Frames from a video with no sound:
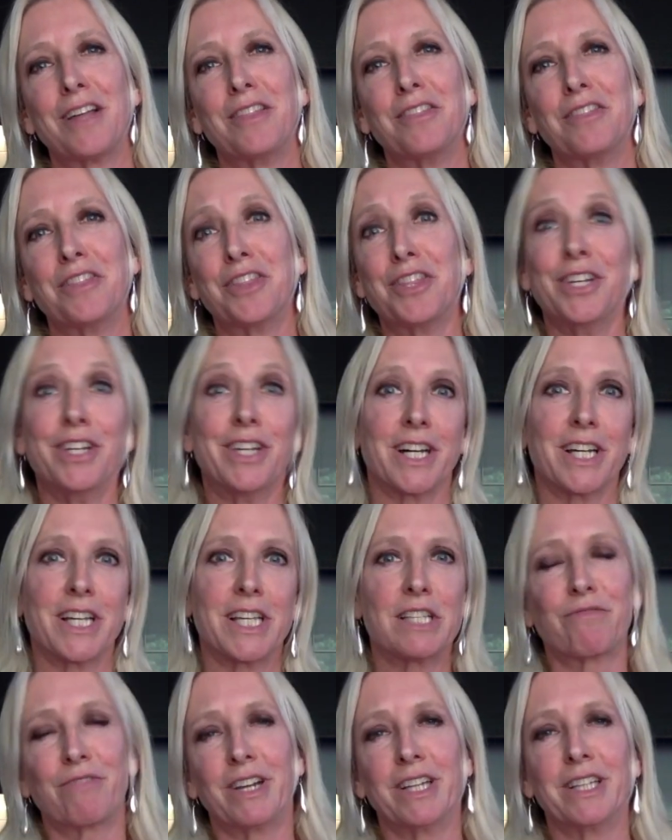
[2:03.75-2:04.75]
than the
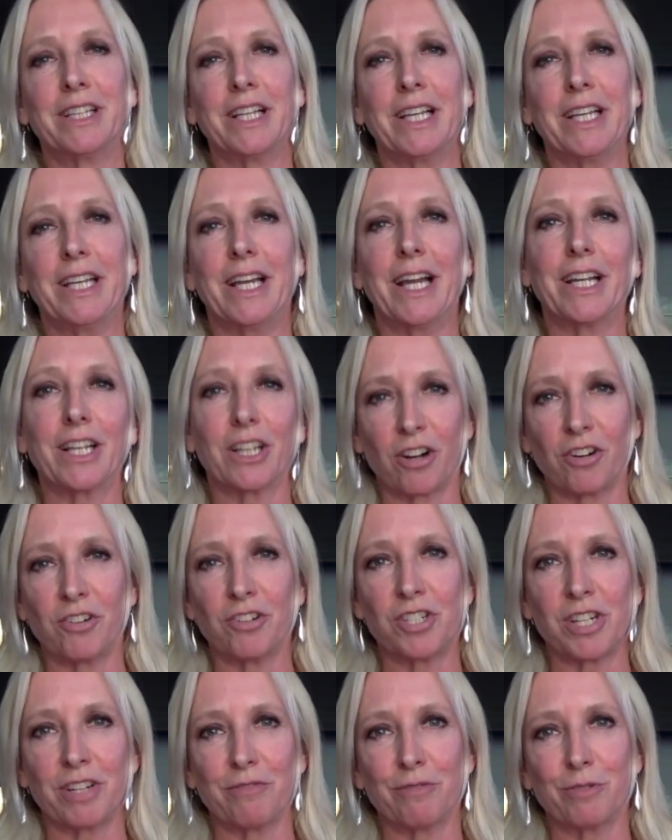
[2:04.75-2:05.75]
nice, friendly,
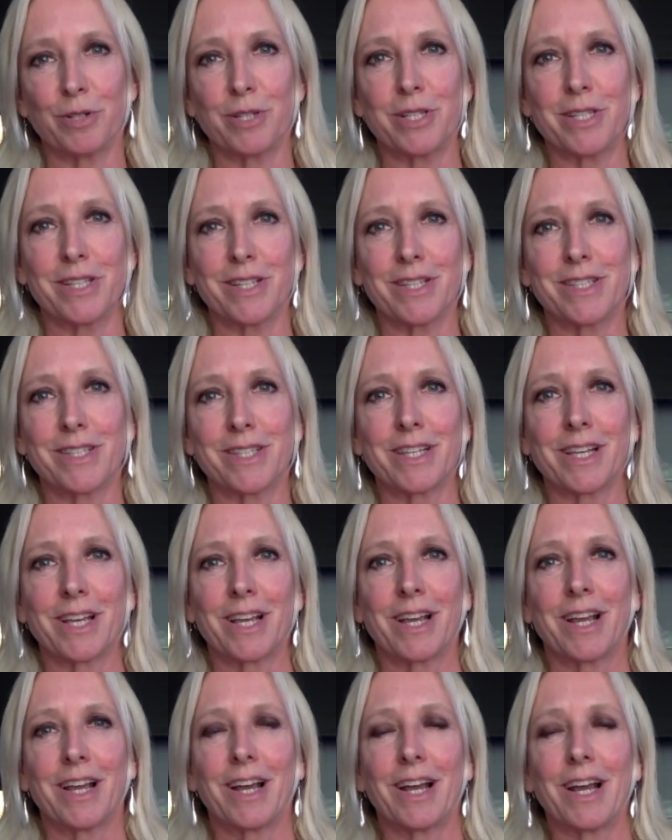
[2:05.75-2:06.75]
encouraging
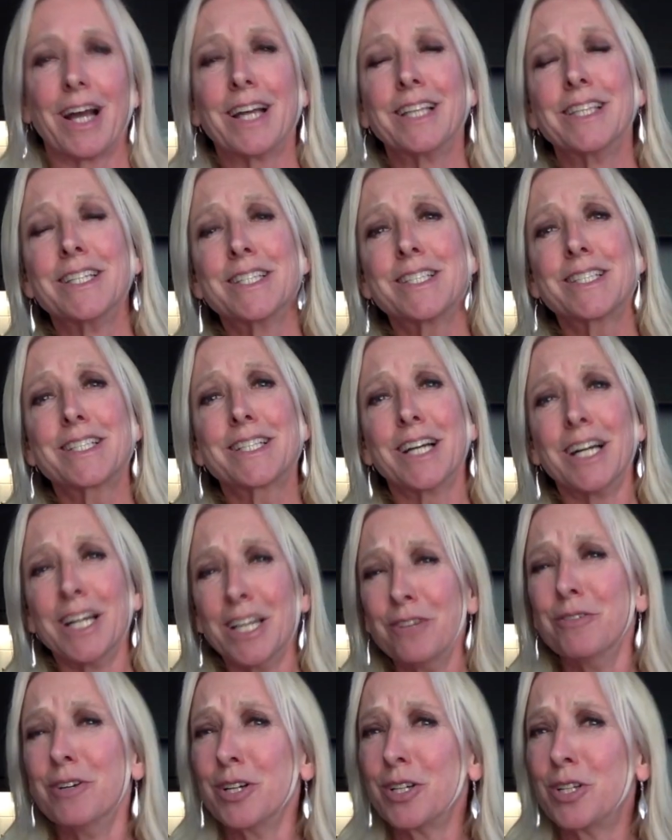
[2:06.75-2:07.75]
voices. And there's
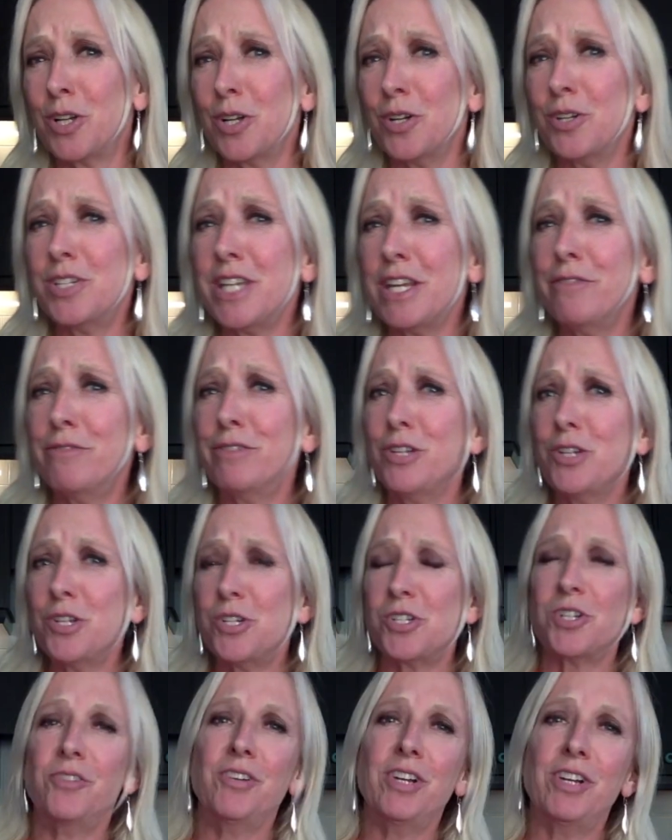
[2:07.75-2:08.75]
kind of a good
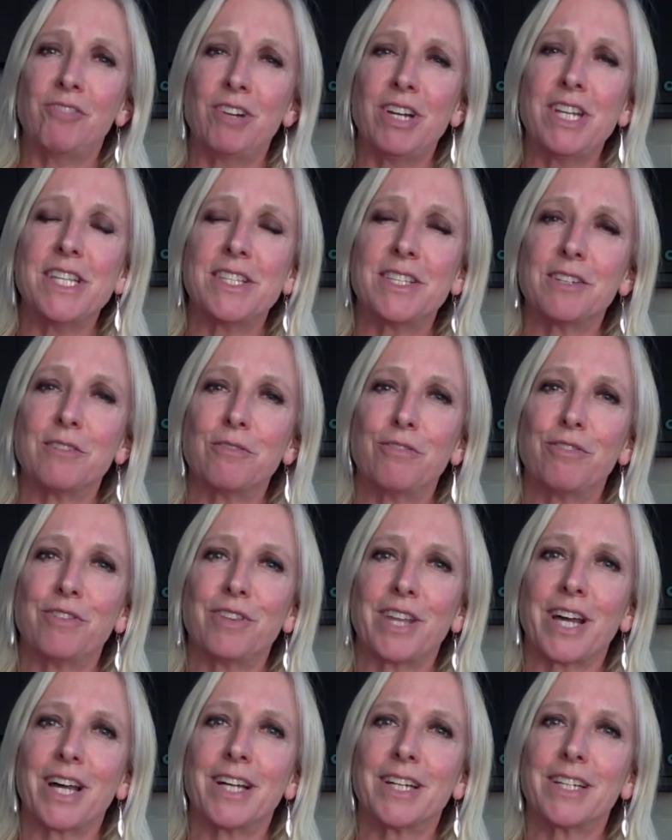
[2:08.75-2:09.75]
evolutionary reason
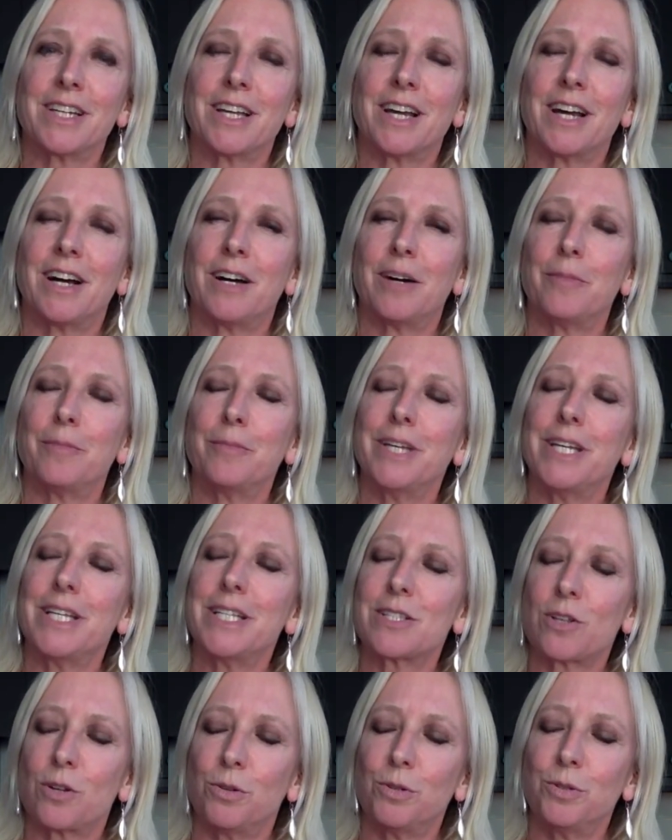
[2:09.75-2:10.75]
for that.
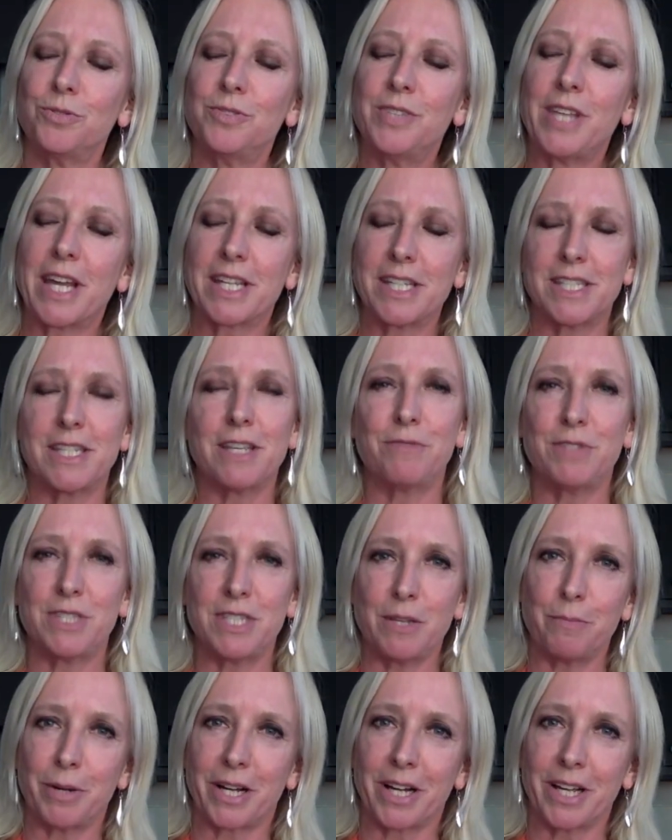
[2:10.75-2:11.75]
It's called
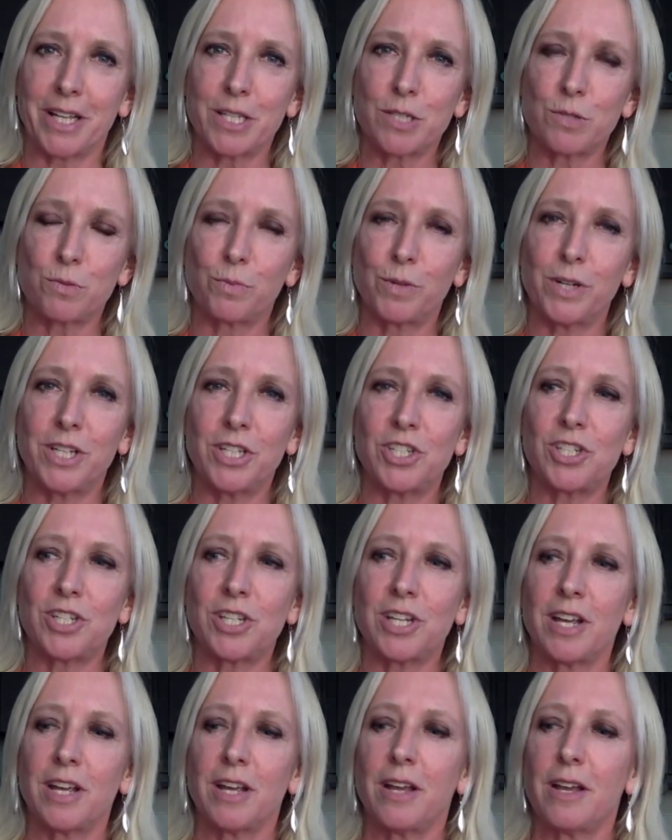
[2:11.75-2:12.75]
negativity bias,
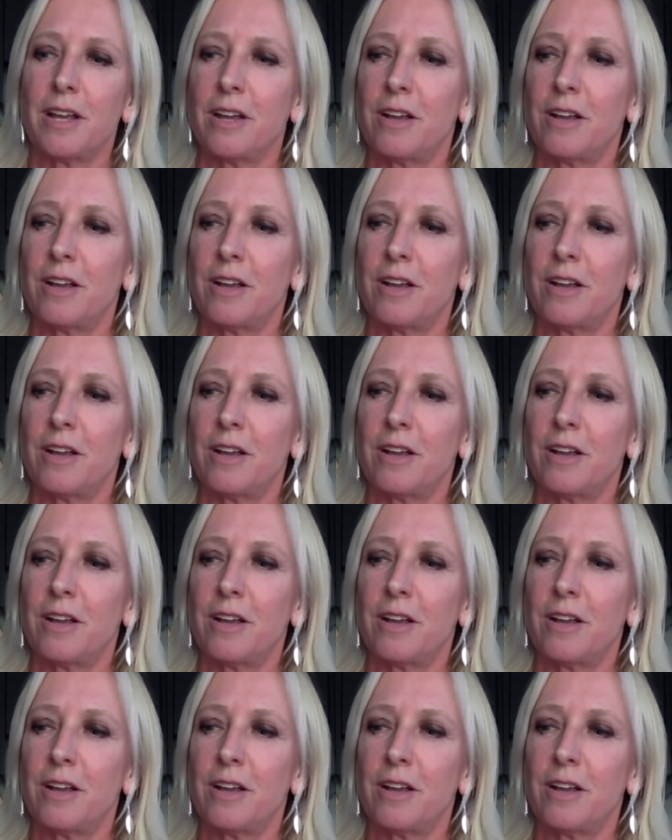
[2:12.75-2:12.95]
which